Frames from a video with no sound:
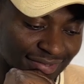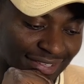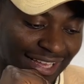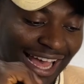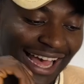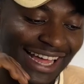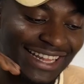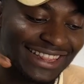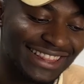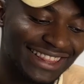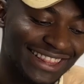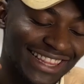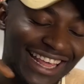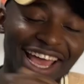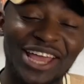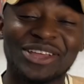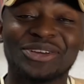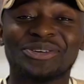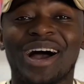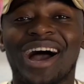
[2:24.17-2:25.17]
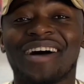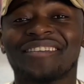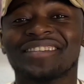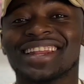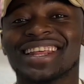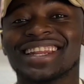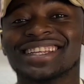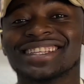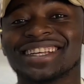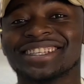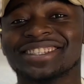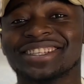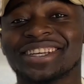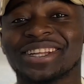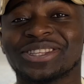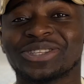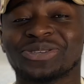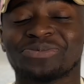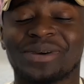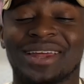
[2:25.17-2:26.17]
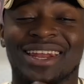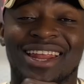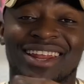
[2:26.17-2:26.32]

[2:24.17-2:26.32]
And there you have it, ladies and gentlemen.